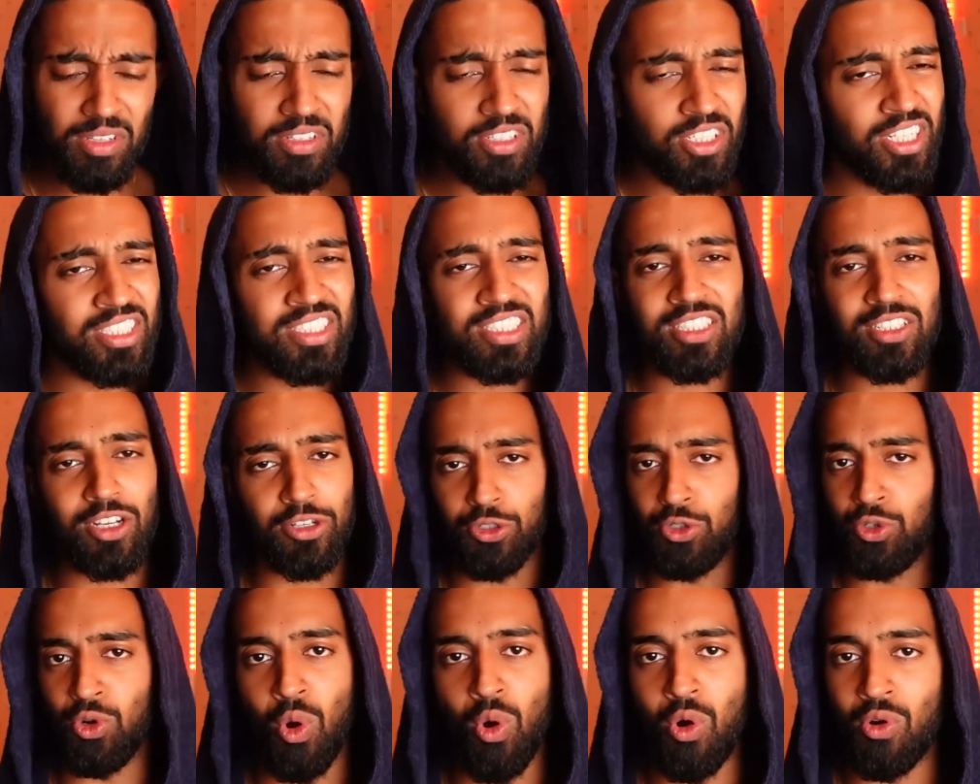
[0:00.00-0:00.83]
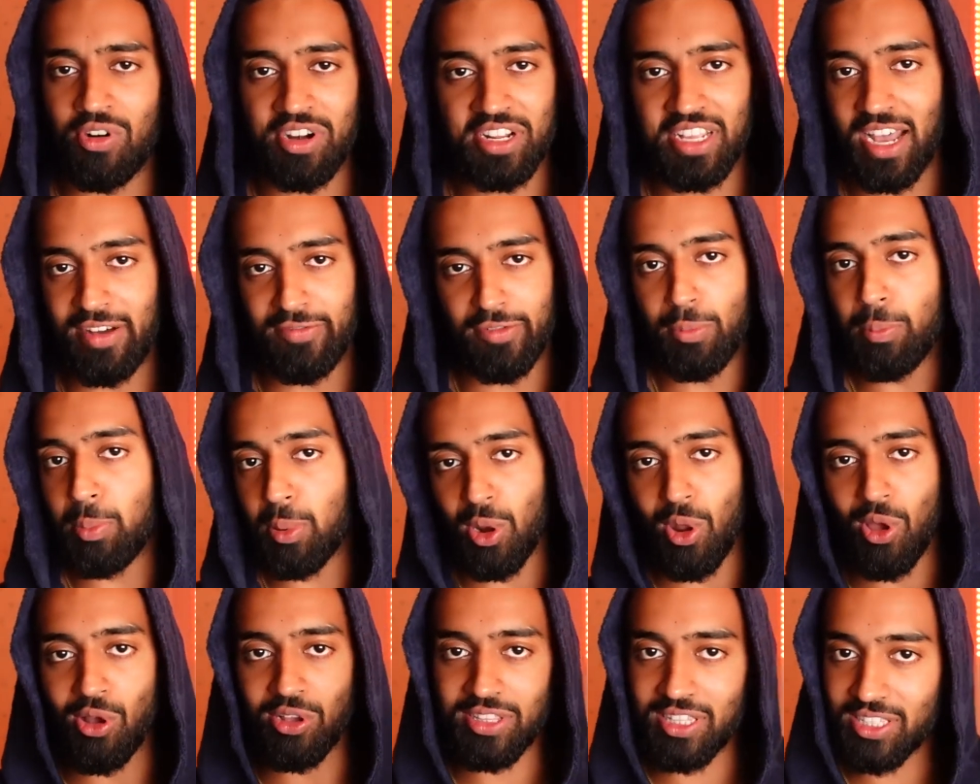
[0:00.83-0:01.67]
Chances are you don't already have a
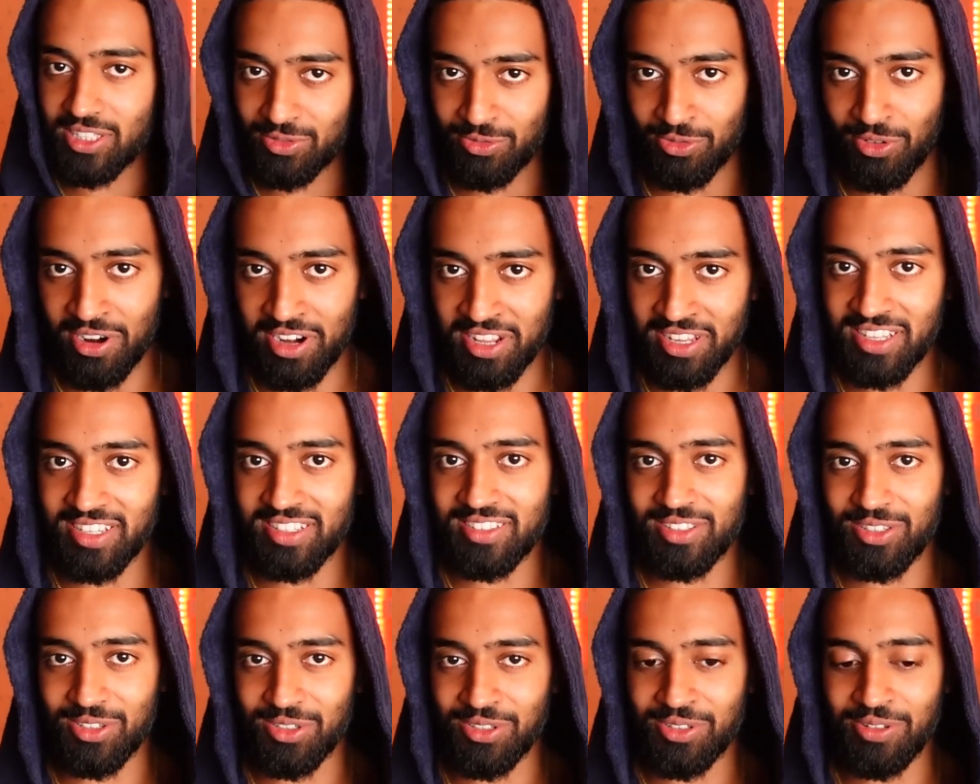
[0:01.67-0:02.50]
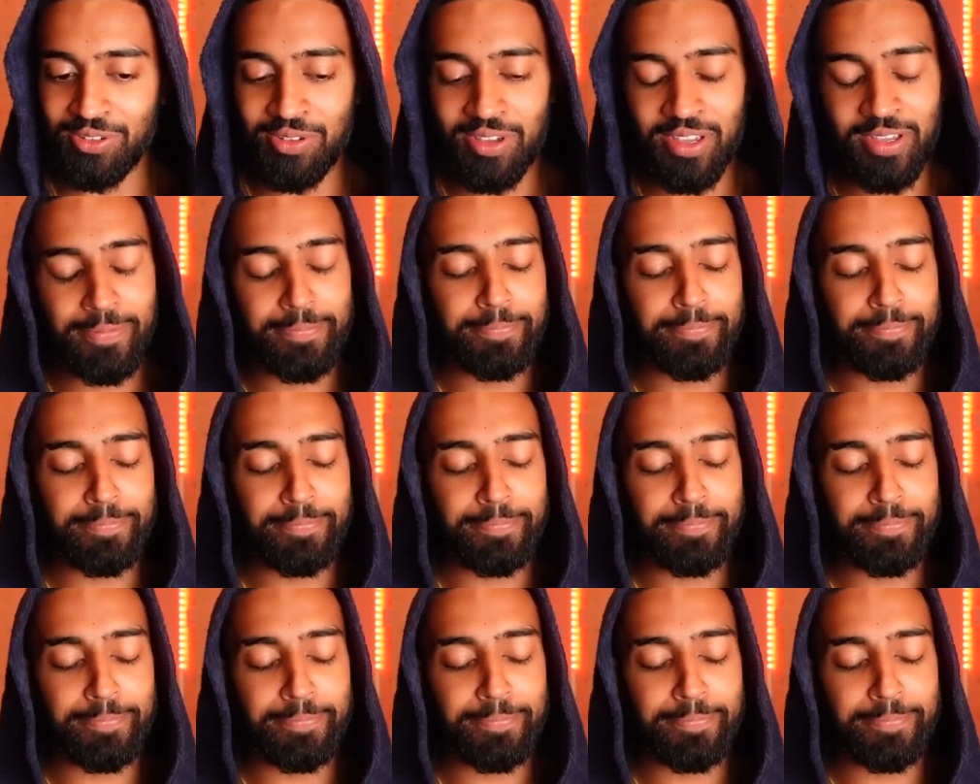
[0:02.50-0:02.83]
blog that's running, do you?